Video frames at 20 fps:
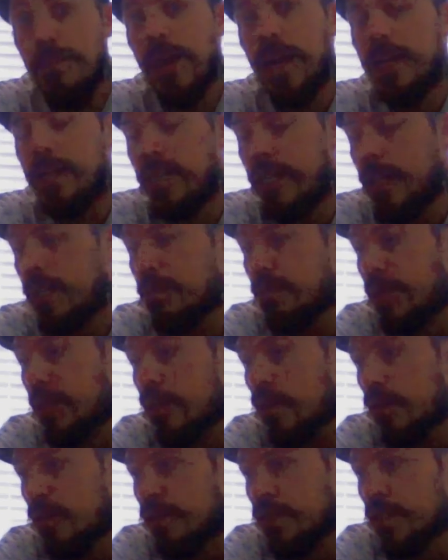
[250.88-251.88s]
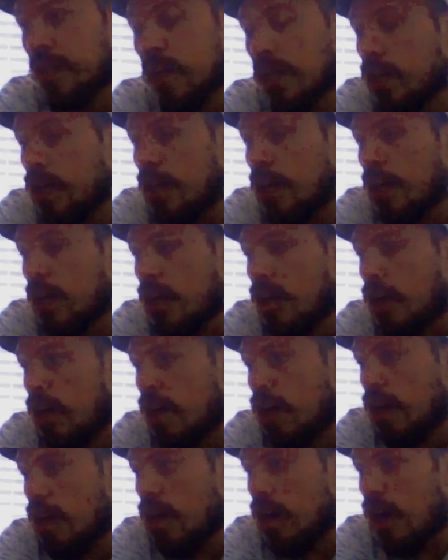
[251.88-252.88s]
painted because
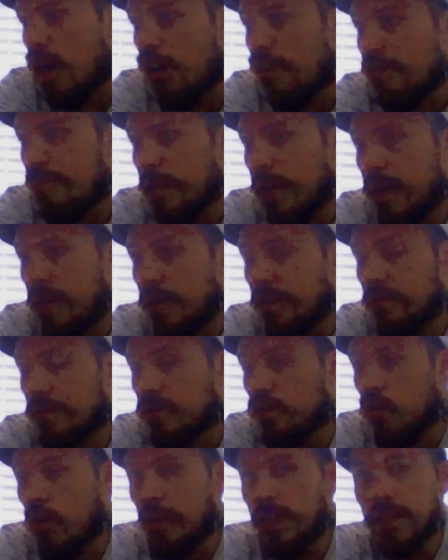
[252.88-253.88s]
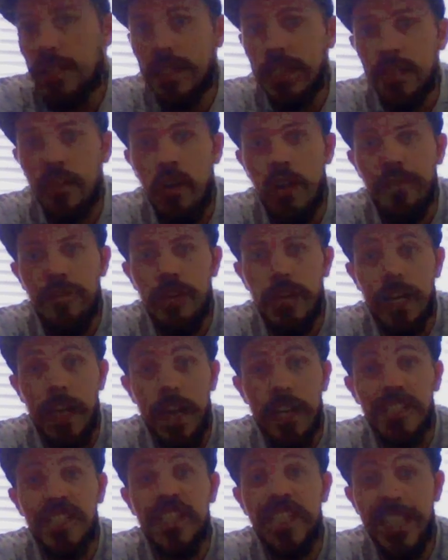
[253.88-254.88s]
I've been trying to decide for the
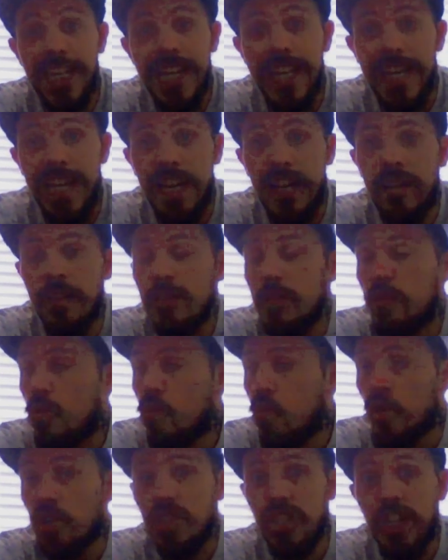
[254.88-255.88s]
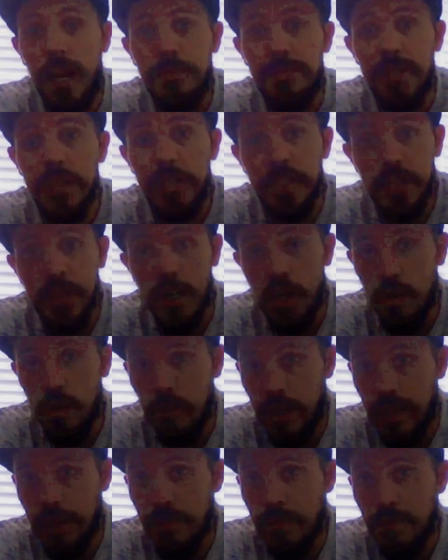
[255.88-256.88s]
last year what chapter to go
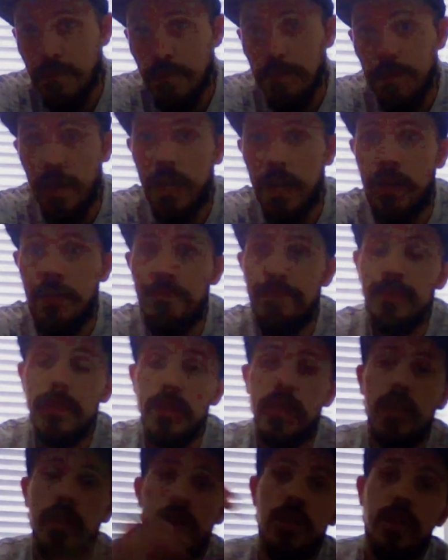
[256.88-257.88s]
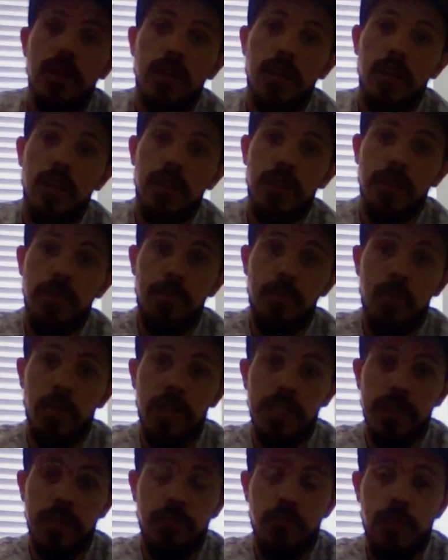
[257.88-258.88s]
with. But the
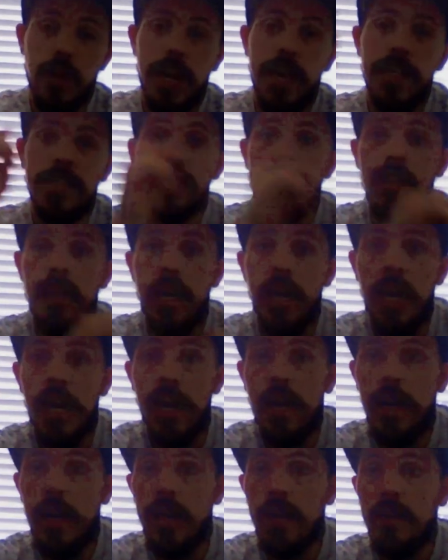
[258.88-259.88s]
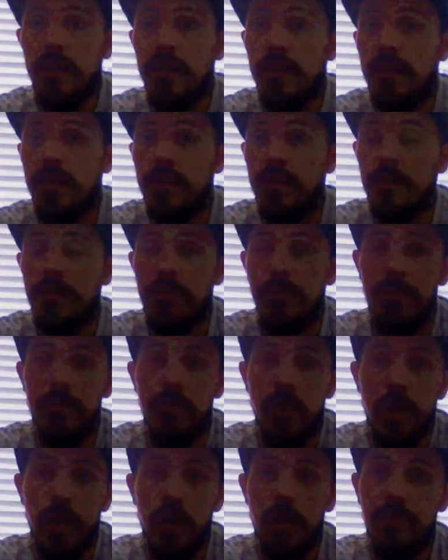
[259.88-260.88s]
boys in red are
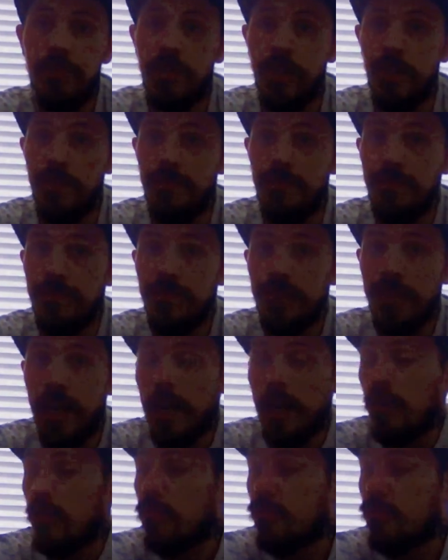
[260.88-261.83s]
my option now,